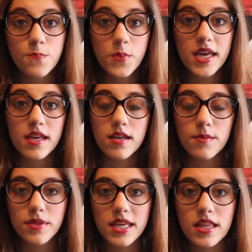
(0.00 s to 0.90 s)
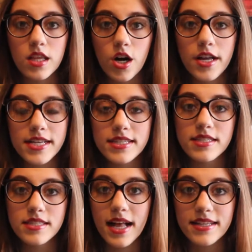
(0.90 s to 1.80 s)
being completely
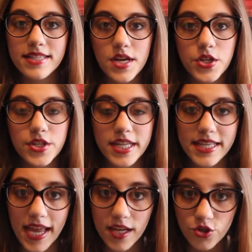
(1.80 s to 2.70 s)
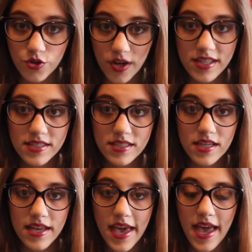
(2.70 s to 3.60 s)
honest. That's how you're going to gain trust,
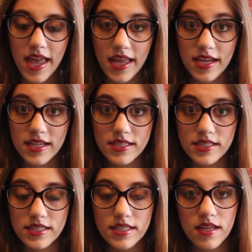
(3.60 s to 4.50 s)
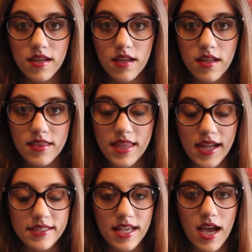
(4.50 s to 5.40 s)
and
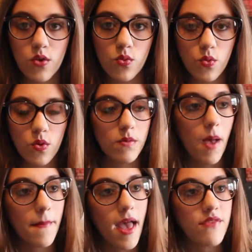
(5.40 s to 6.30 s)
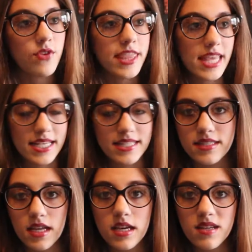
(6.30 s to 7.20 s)
that's how everything is
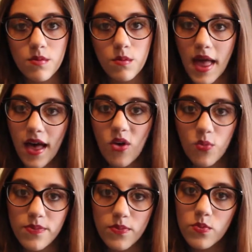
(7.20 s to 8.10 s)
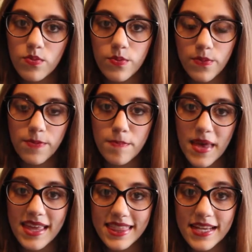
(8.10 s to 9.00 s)
going to help
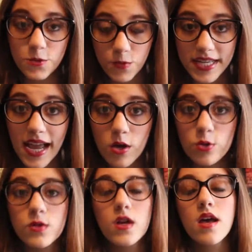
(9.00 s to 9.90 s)
make things work out.